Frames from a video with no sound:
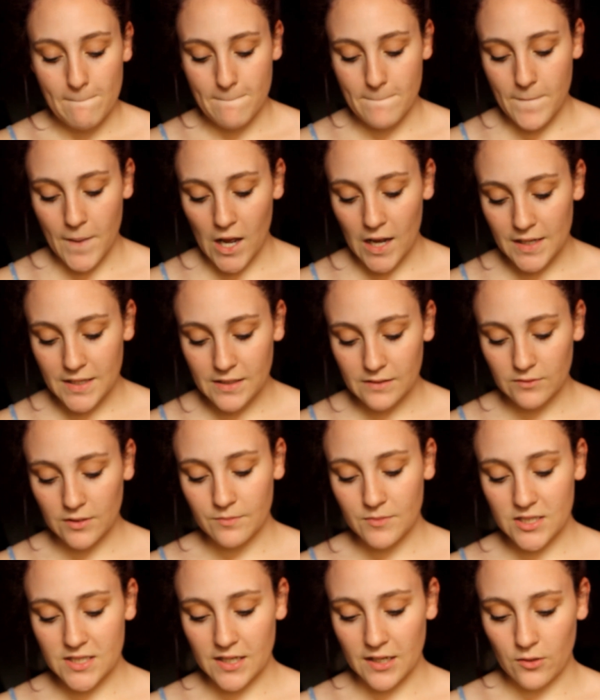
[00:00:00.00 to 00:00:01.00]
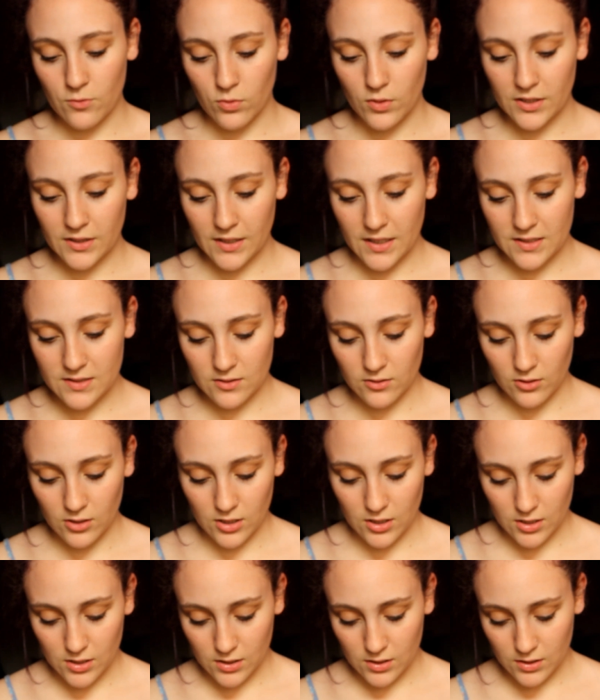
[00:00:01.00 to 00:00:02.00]
But let me take one last
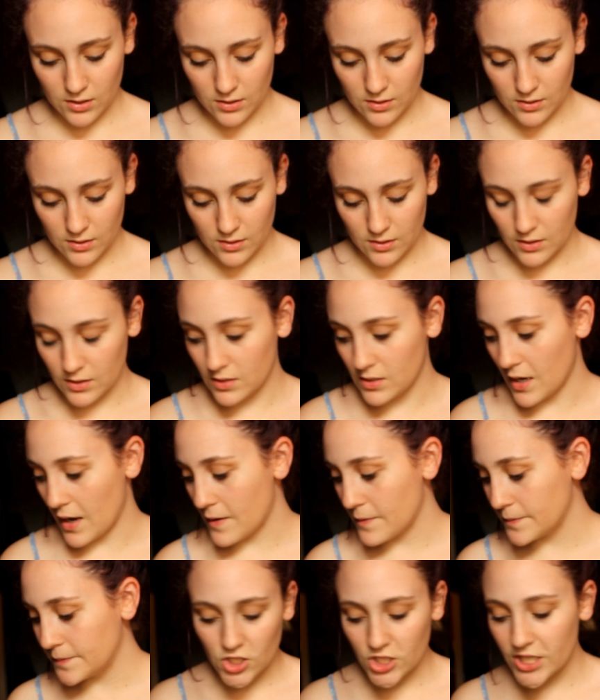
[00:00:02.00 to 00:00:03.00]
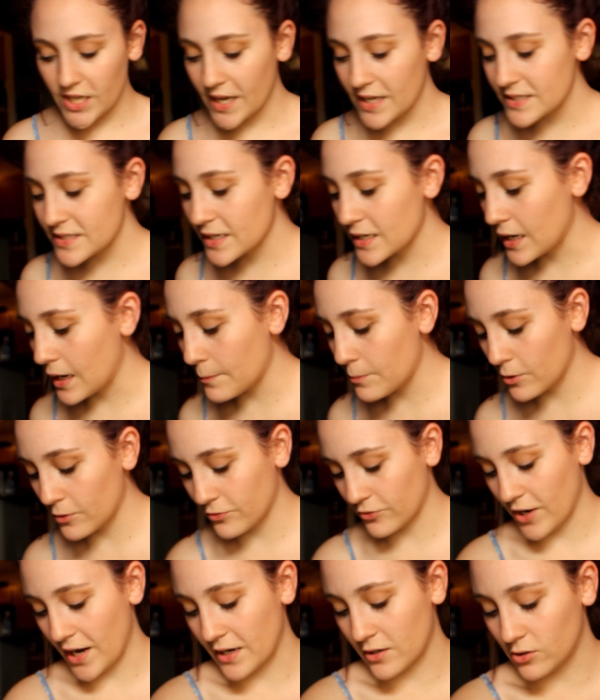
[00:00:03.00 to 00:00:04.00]
look. Yeah, she has a couple
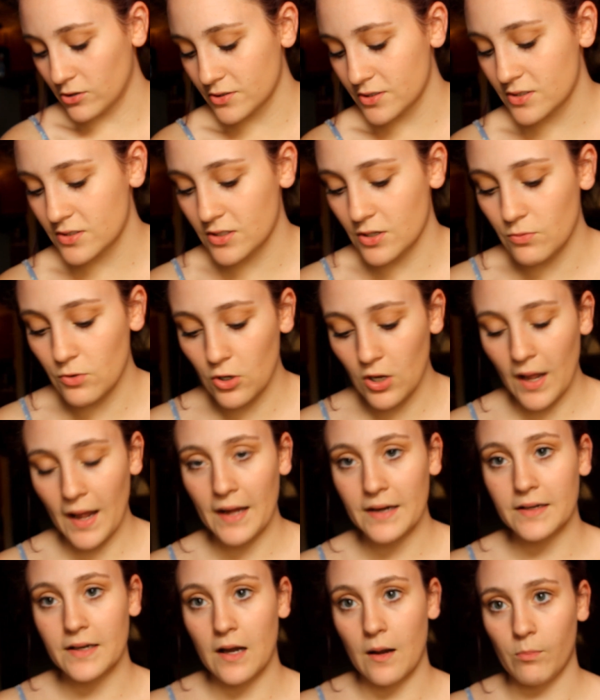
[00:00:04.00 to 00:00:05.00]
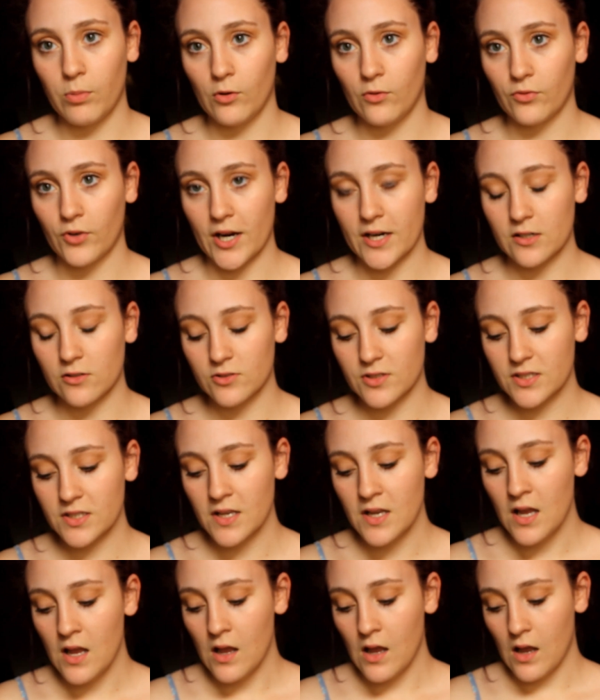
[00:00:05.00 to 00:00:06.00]
freckles, so we'll add a couple freckles.
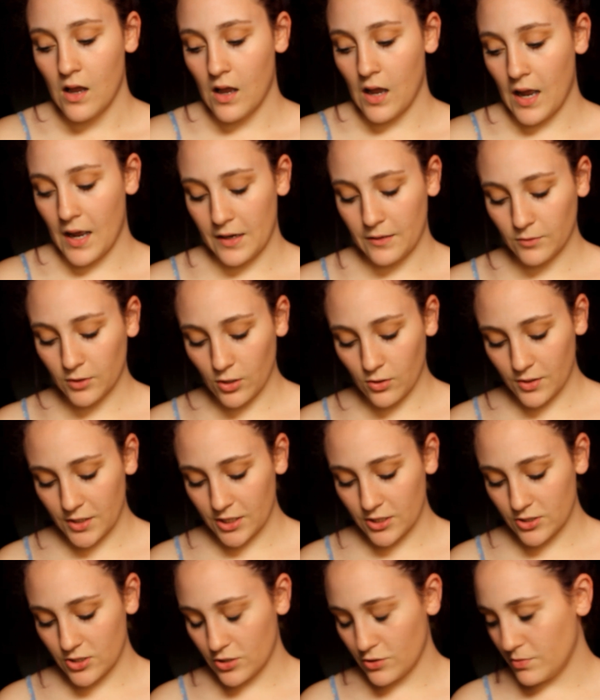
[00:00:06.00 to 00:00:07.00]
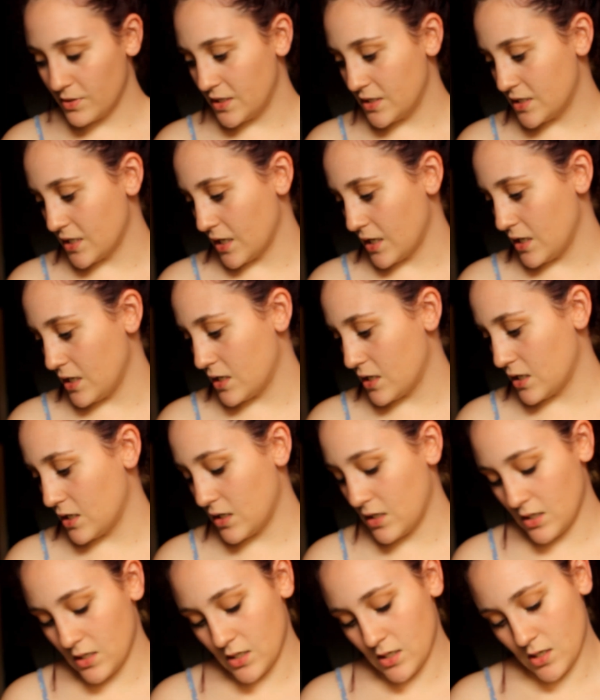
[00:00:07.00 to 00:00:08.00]
I'm going to be
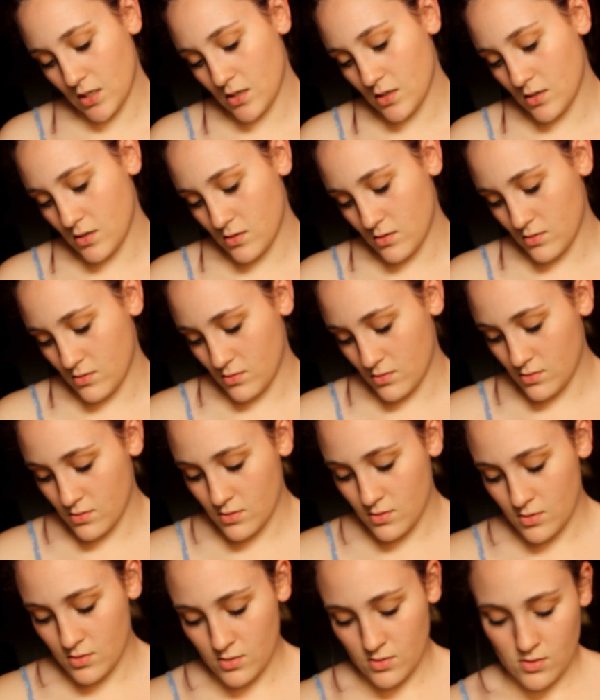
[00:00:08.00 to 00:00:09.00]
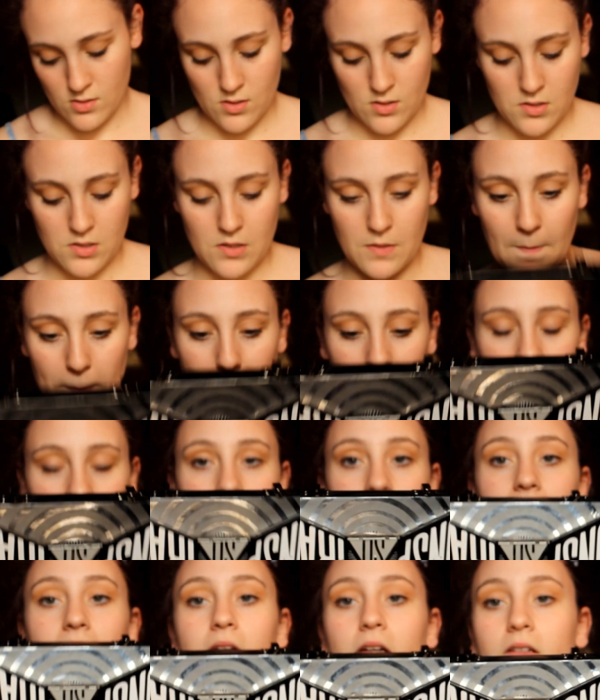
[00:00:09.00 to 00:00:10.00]
taking
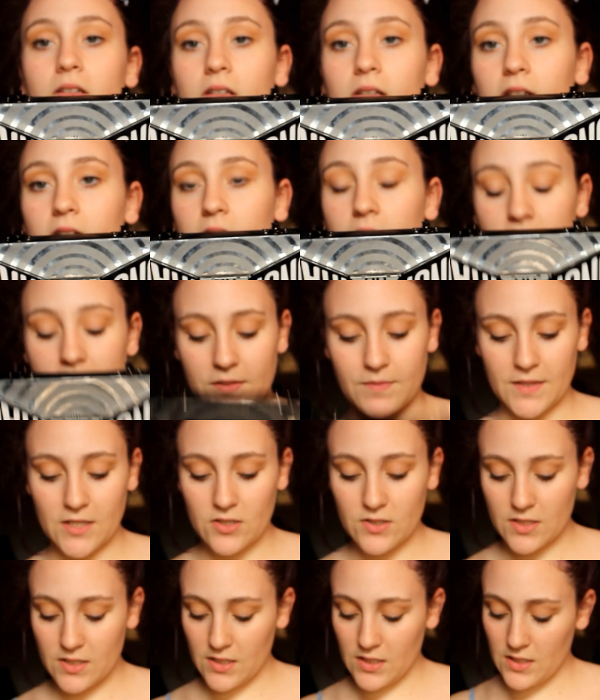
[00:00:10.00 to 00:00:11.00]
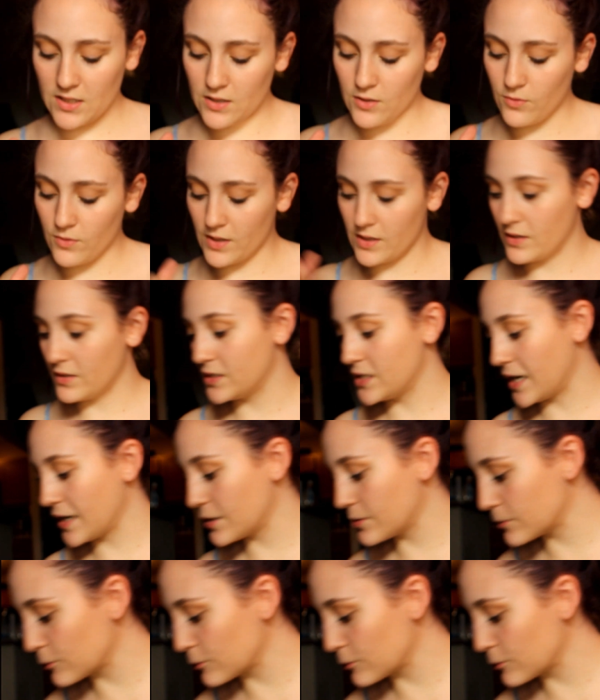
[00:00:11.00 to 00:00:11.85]
my Conspiracy with Diet